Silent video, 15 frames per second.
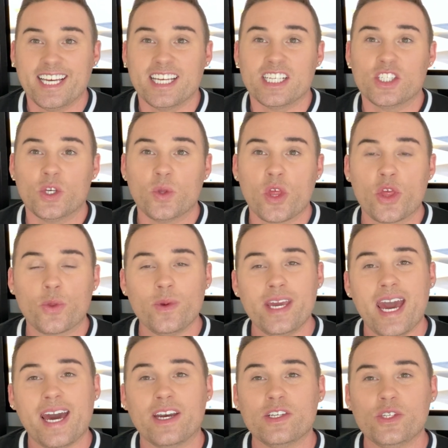So the 3
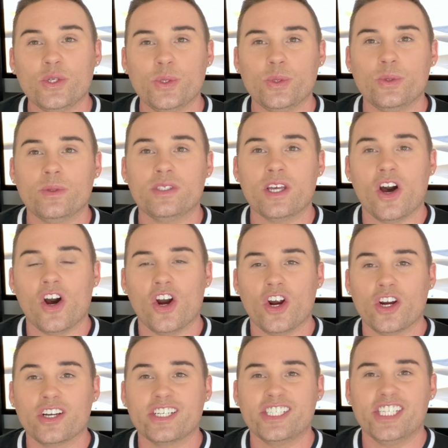attitudes
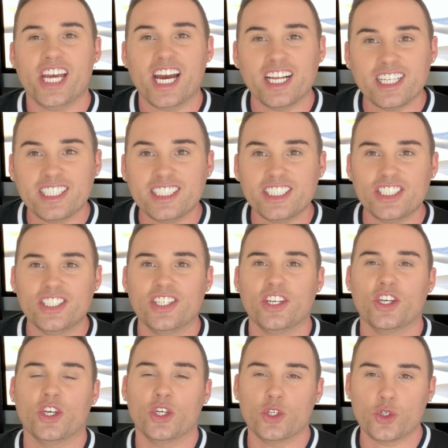are challenge,
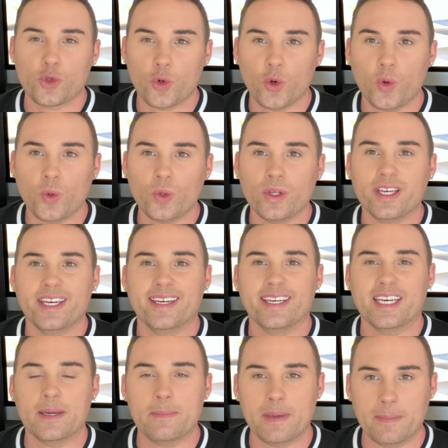control, and
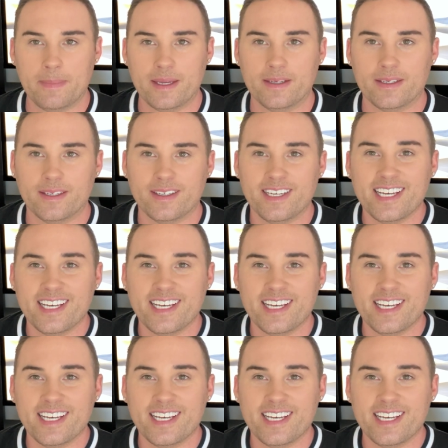commitment.